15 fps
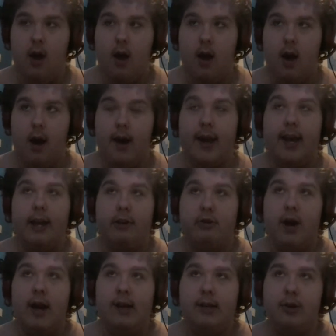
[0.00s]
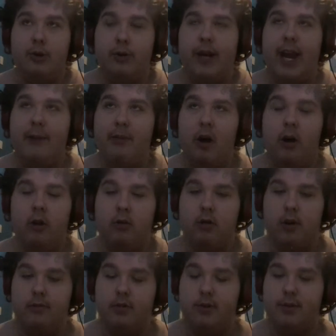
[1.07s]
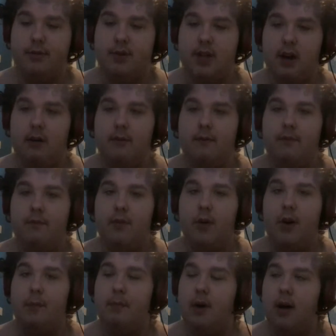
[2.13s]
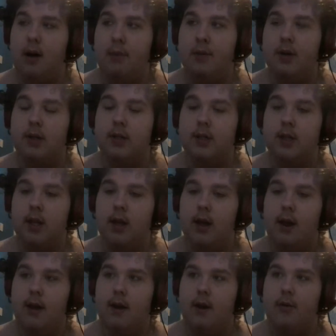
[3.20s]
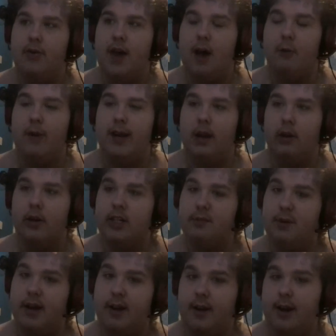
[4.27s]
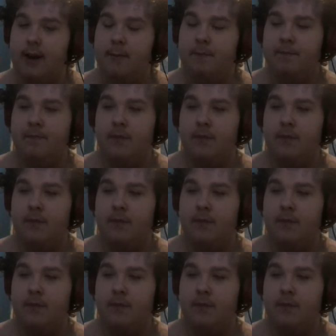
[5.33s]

uh, he tried to keep the holocron to himself for a purpose that we cannot explain yet.